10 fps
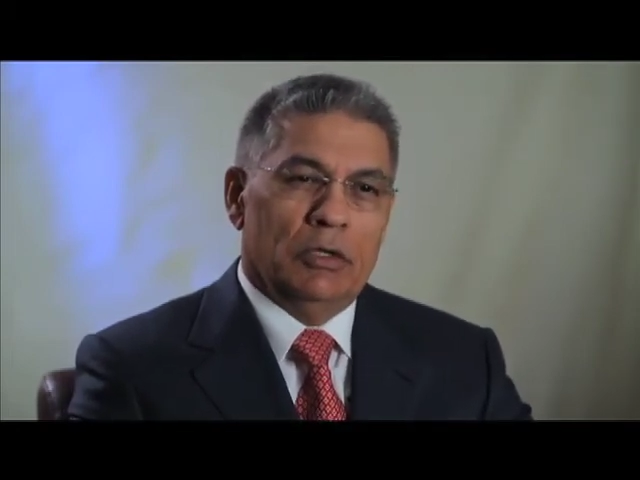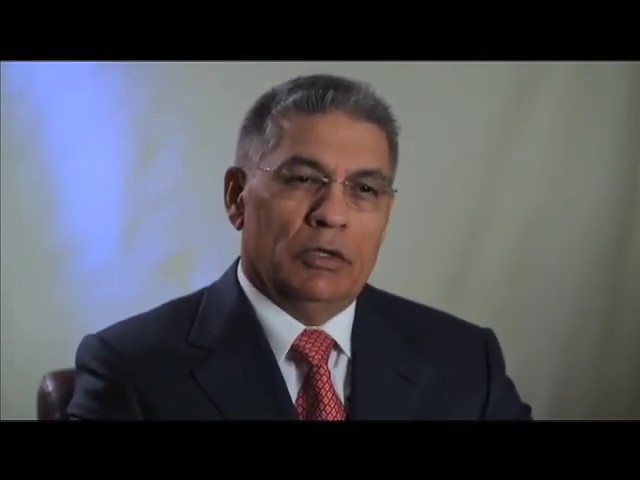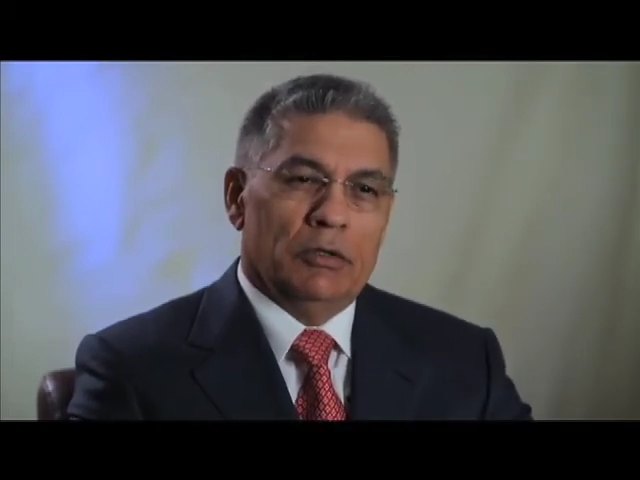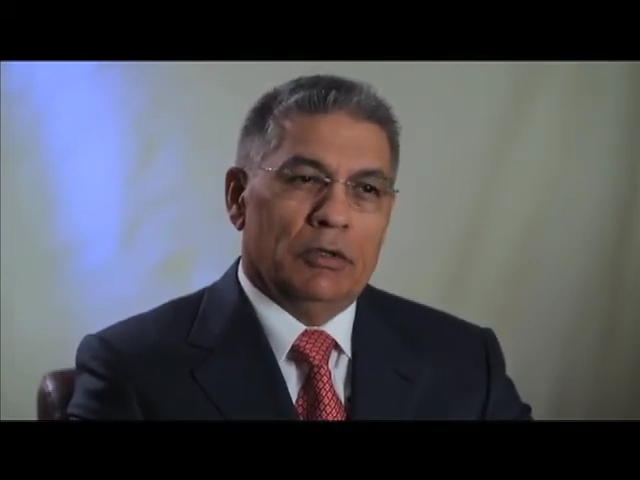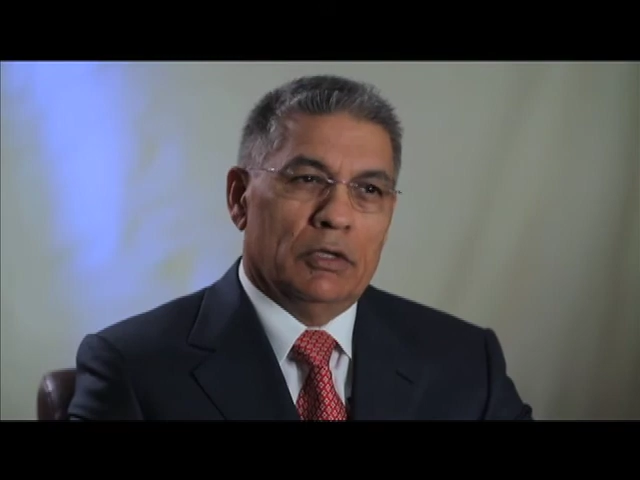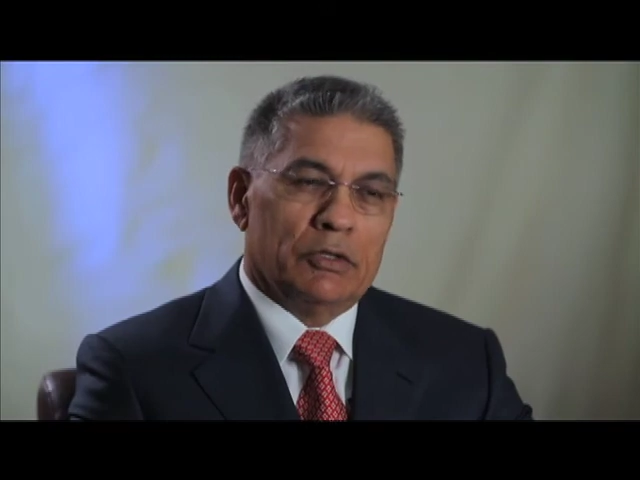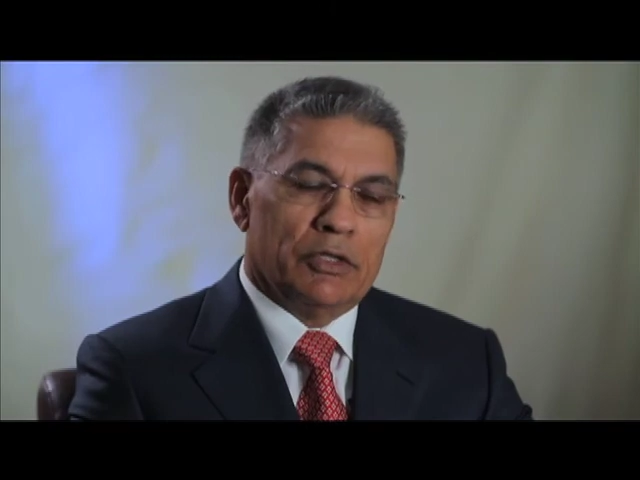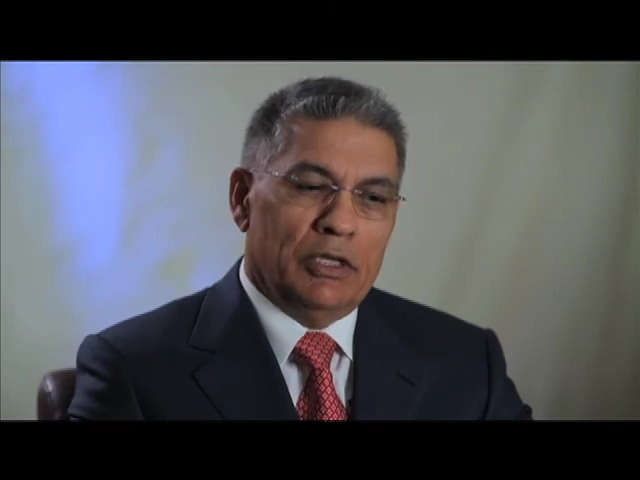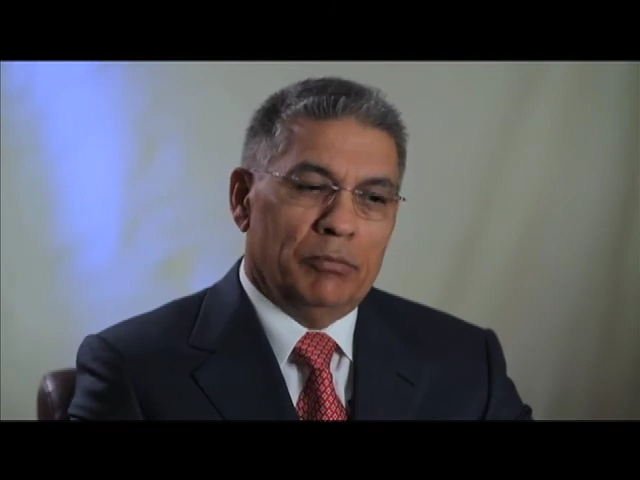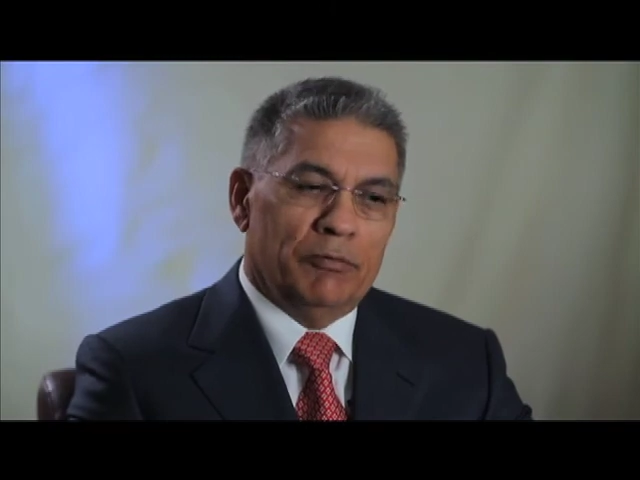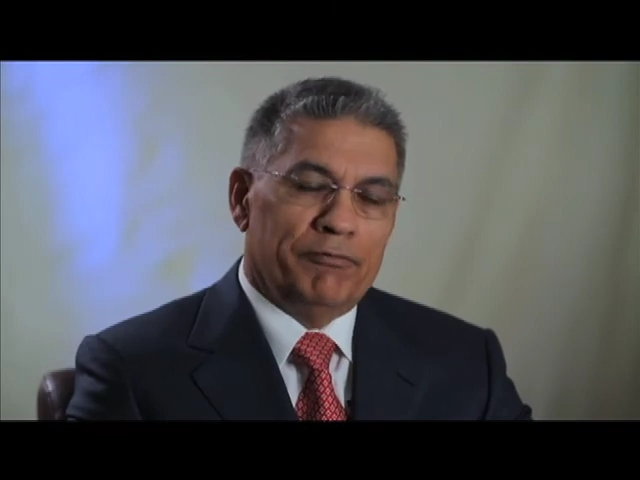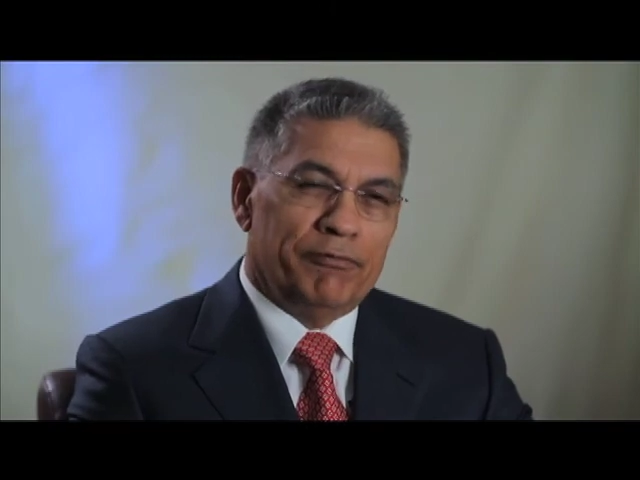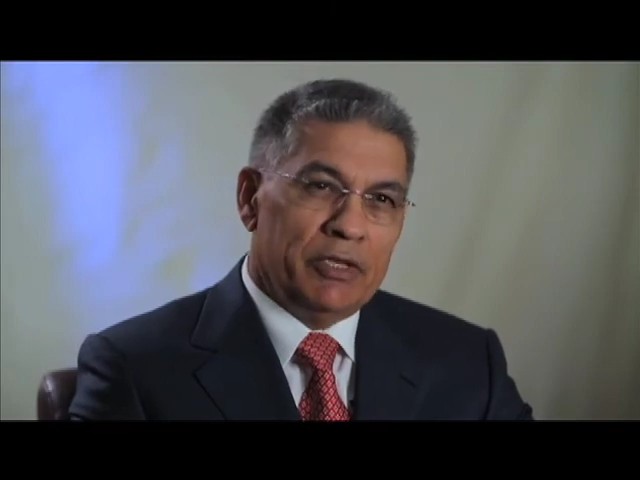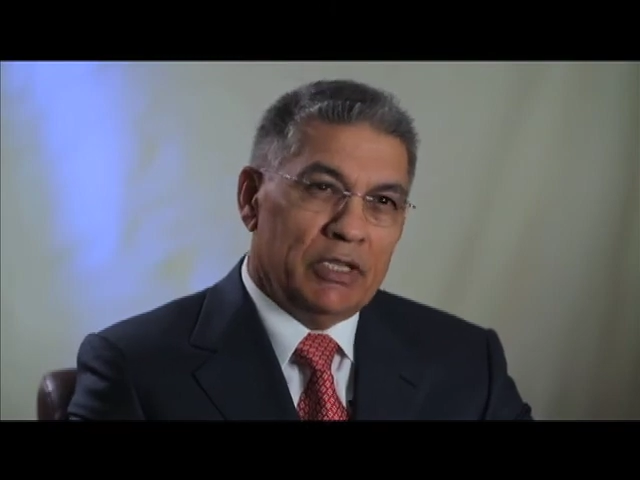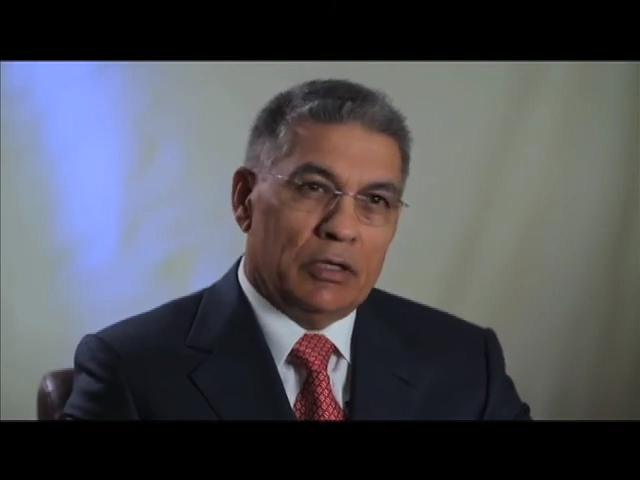and same
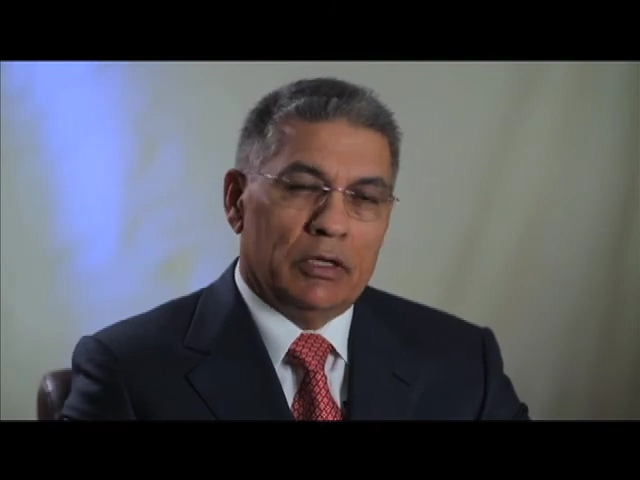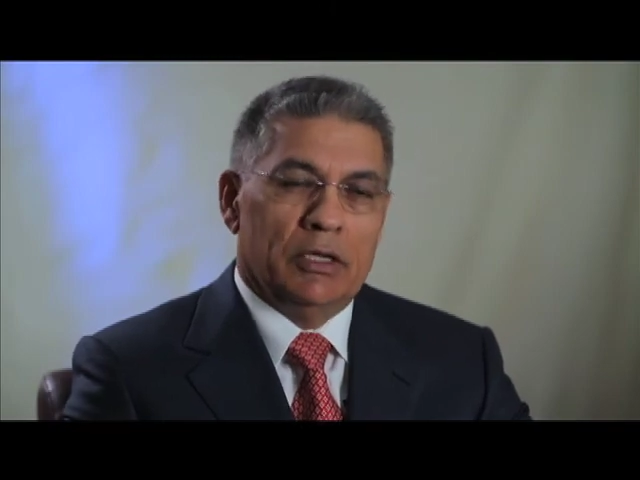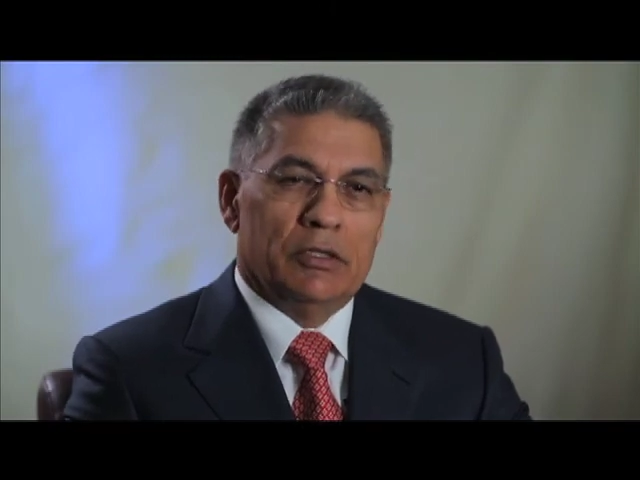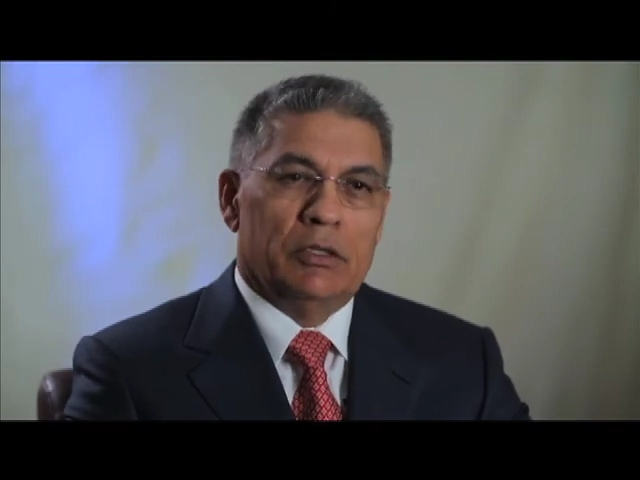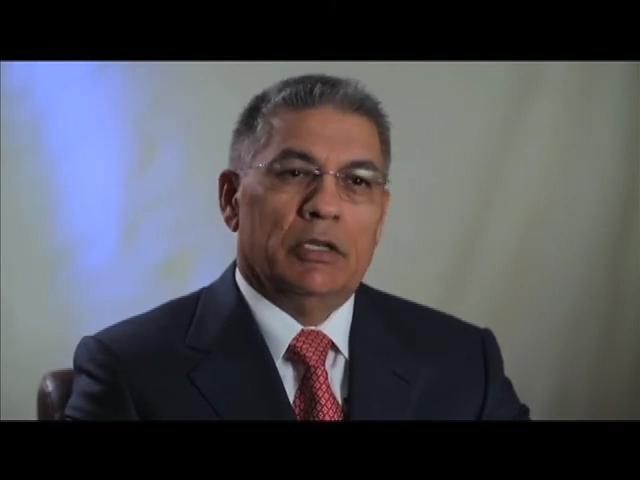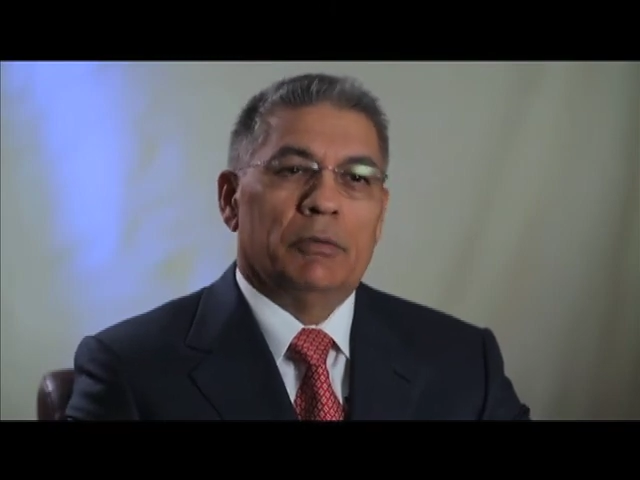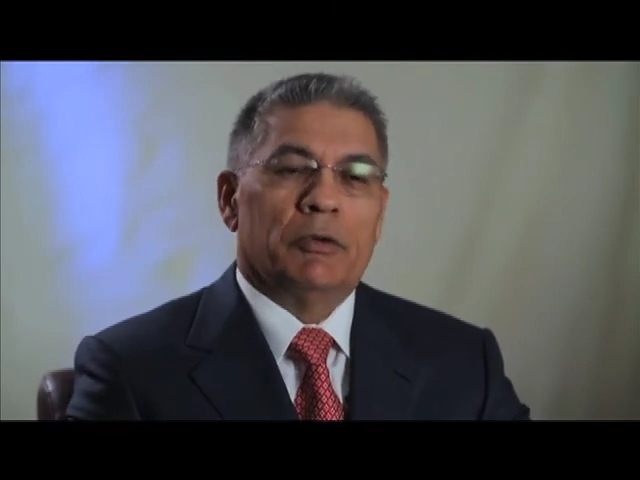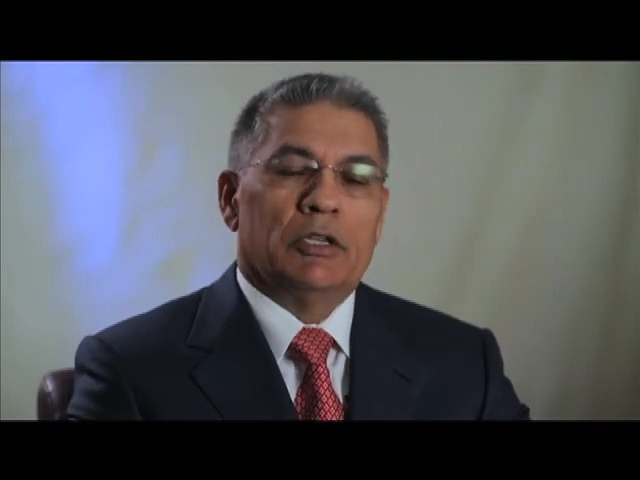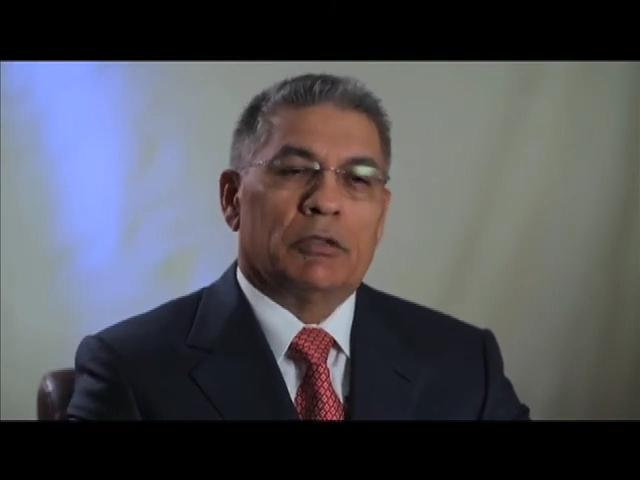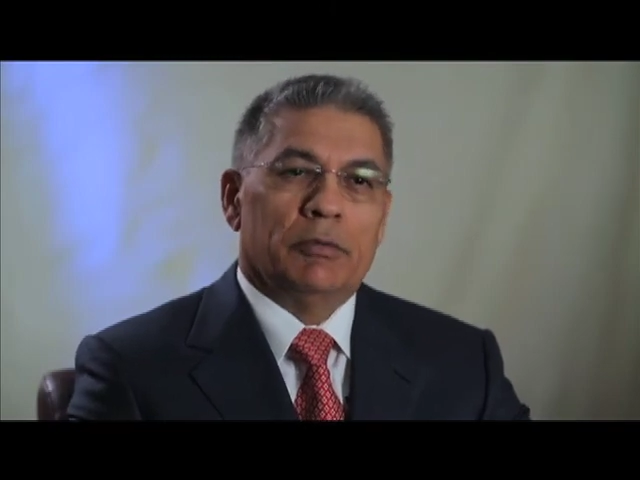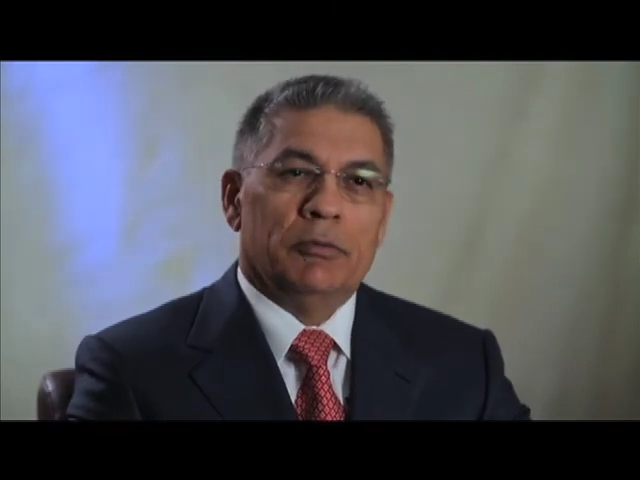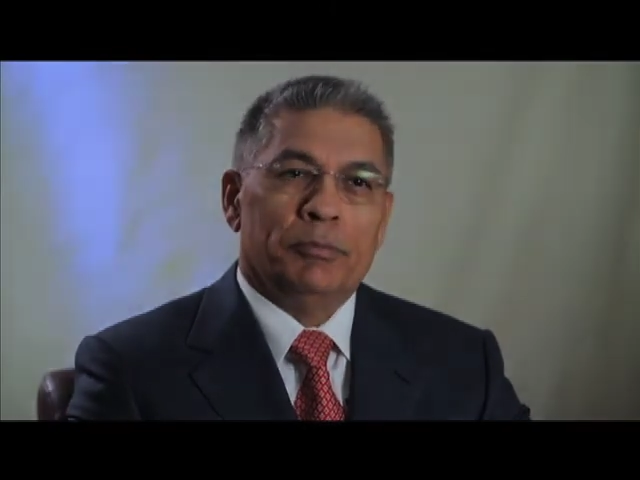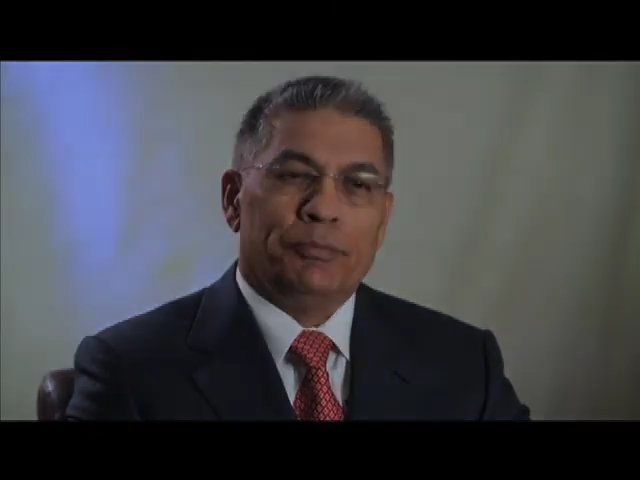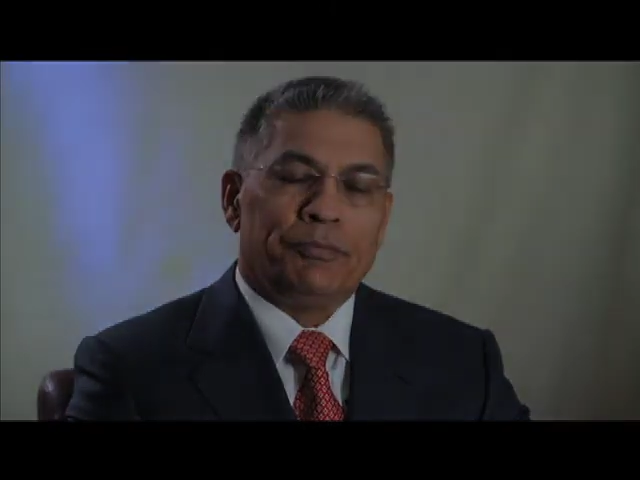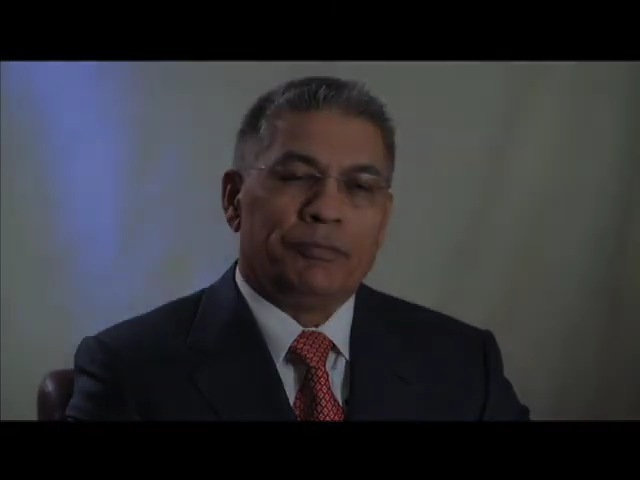feel as the laparoscopy.